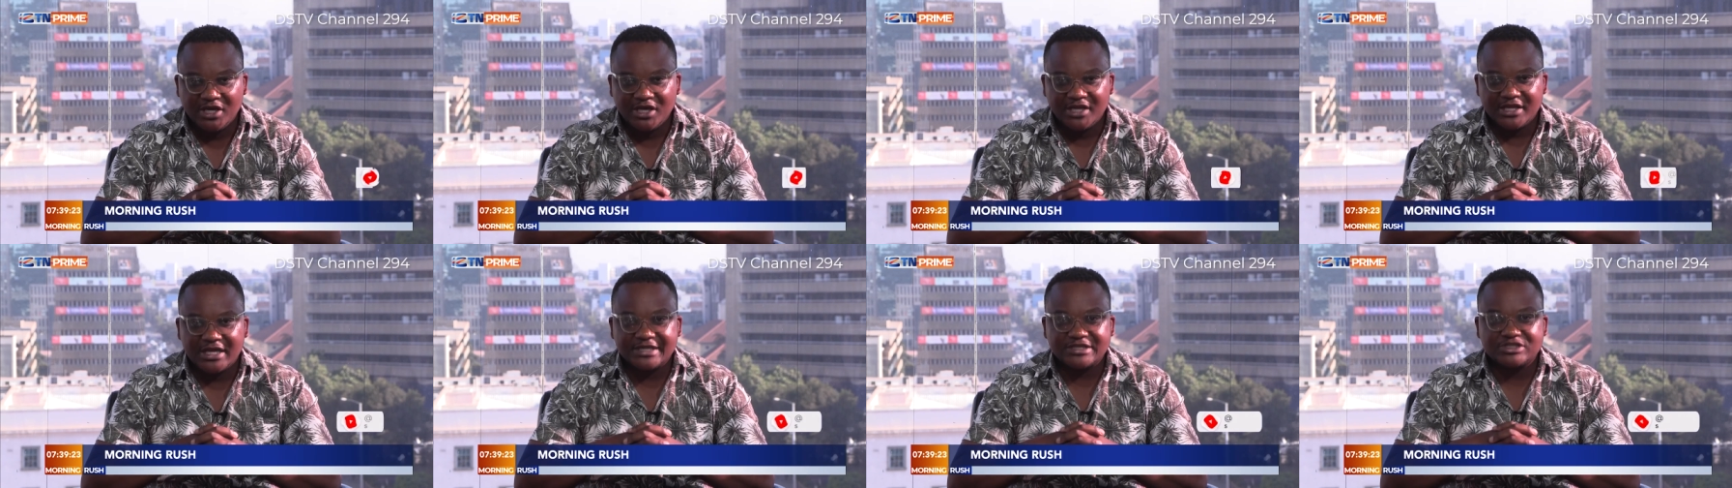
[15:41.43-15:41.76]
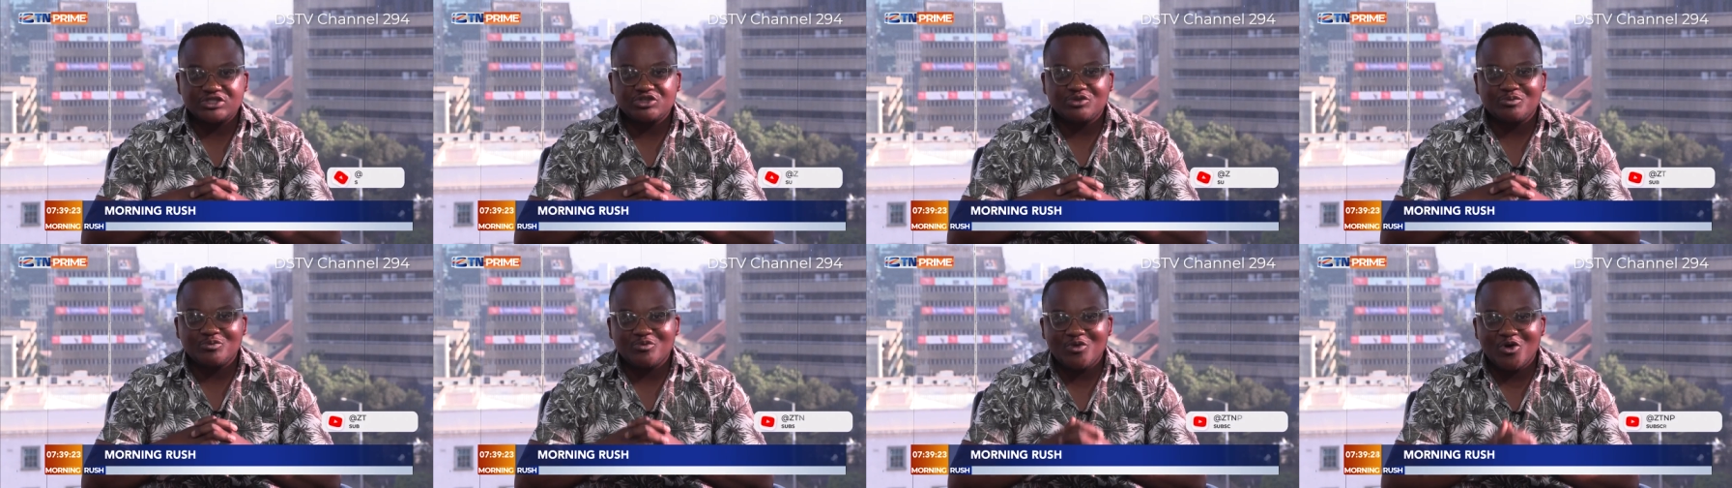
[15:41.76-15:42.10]
That is
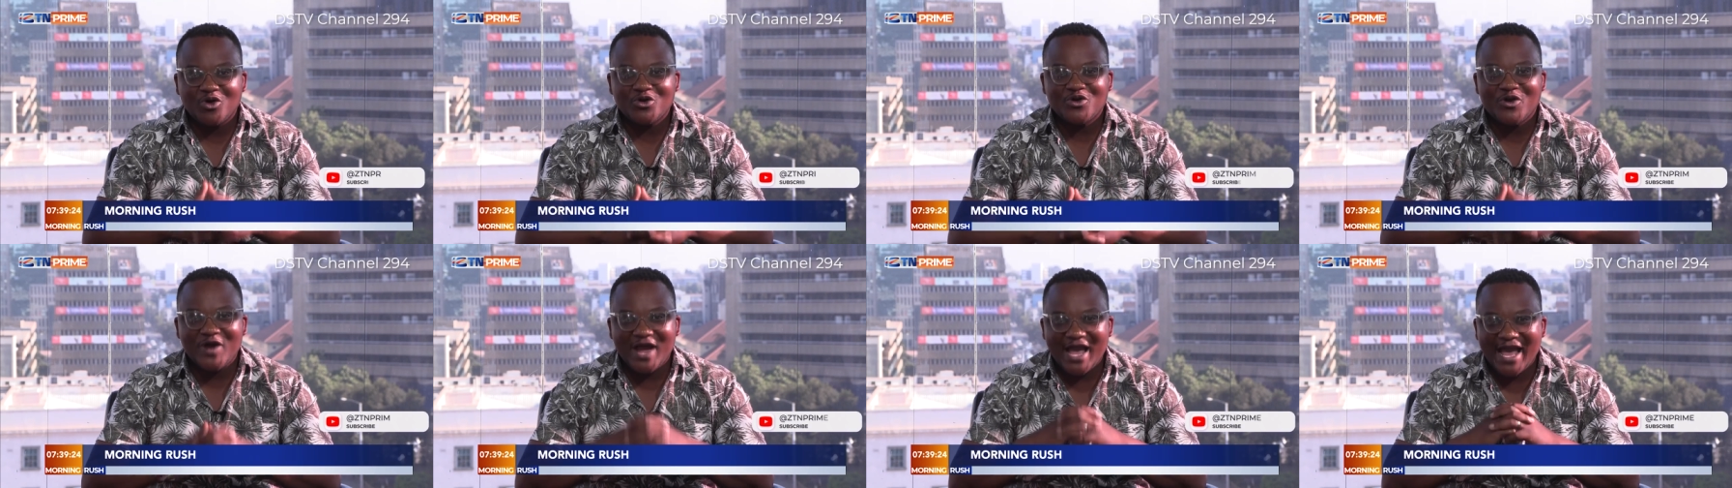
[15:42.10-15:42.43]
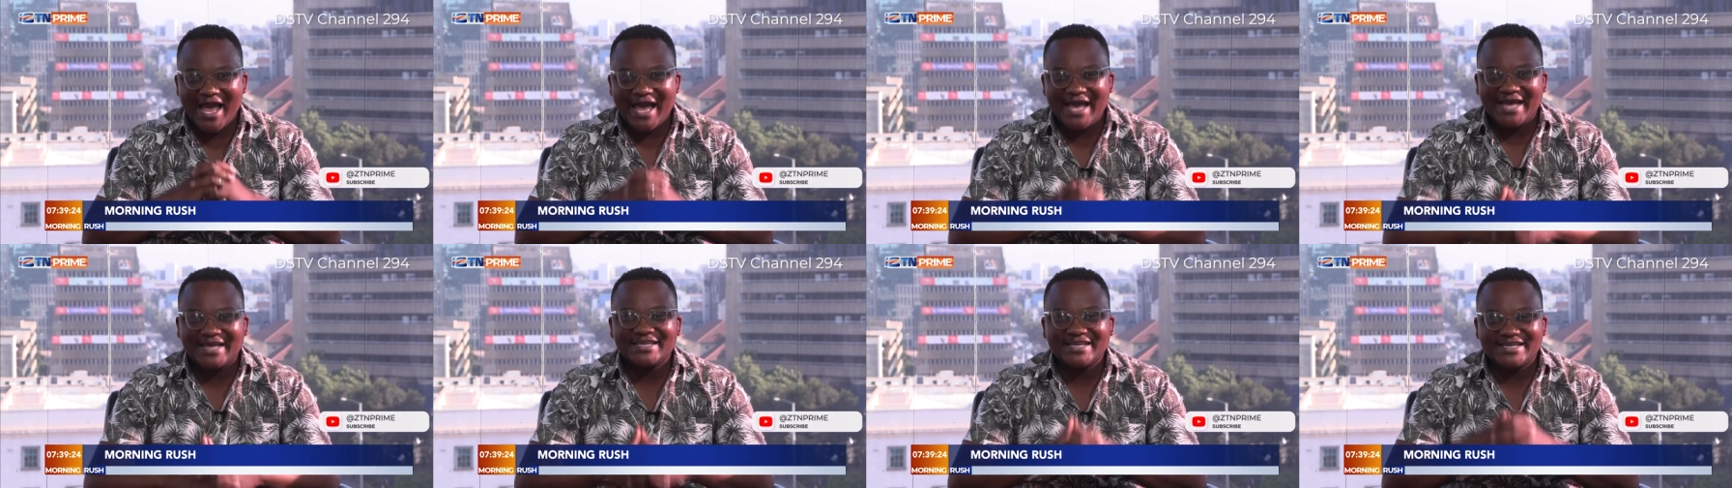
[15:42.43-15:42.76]
tomorrow
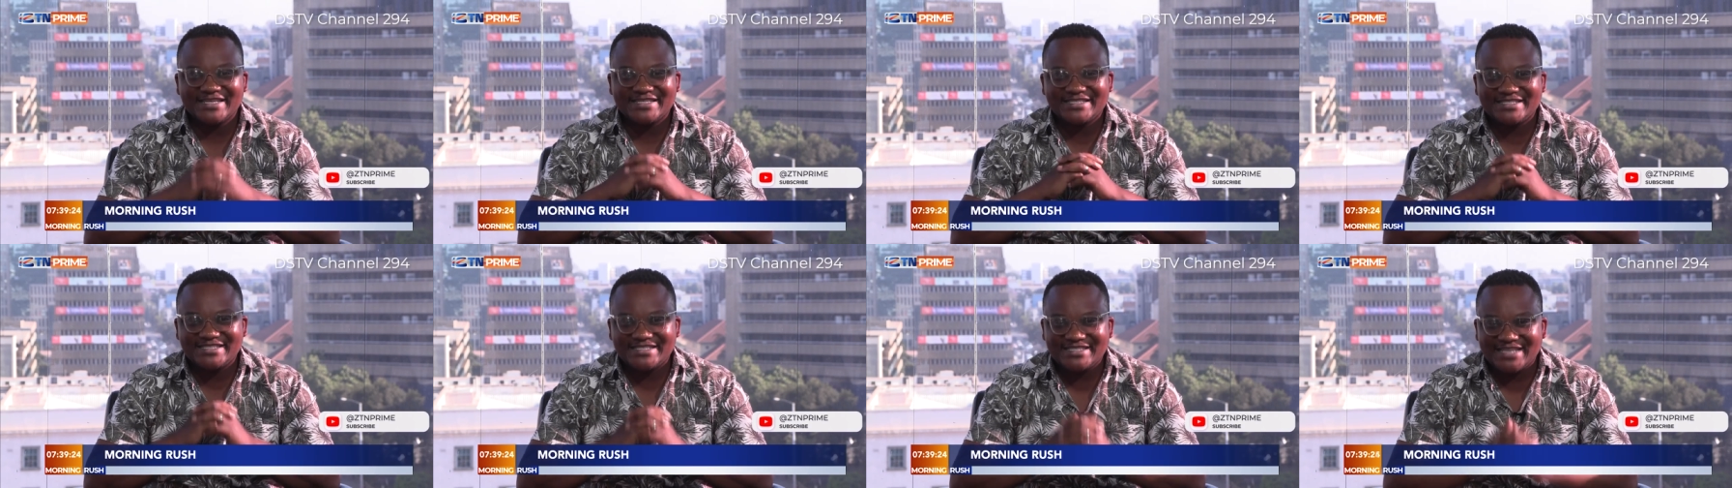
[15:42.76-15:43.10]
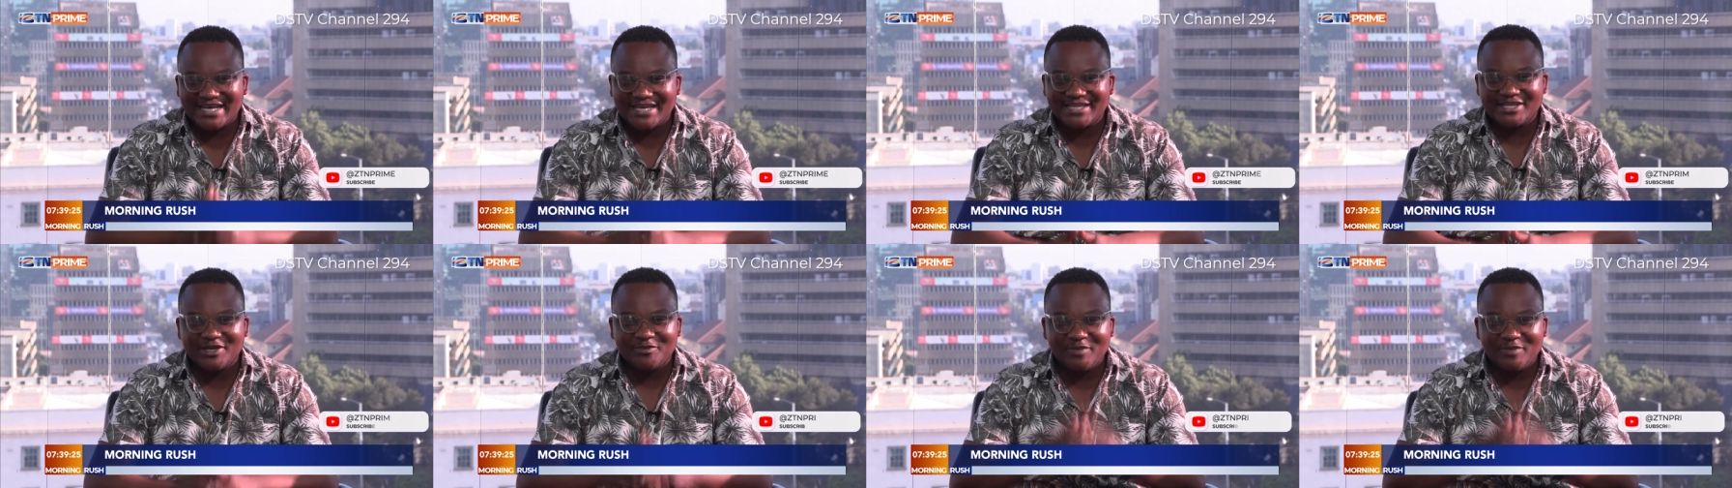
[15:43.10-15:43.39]
and Sunday.